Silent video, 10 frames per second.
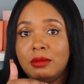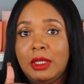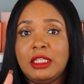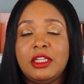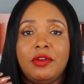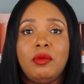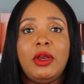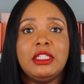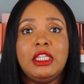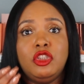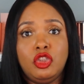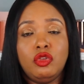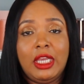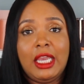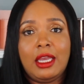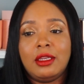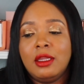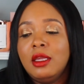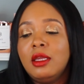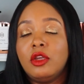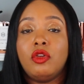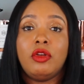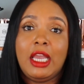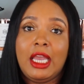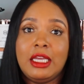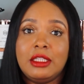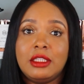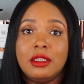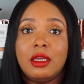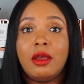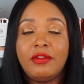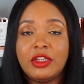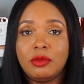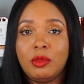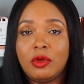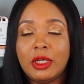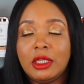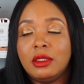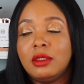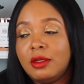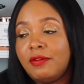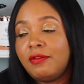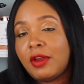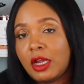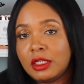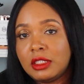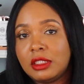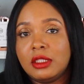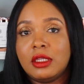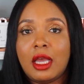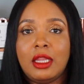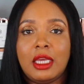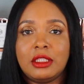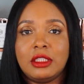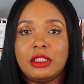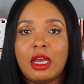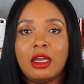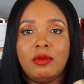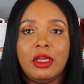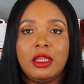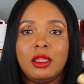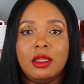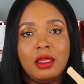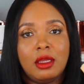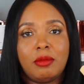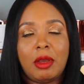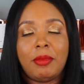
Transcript: in different ways that you can create a vision board. First, I like to start with my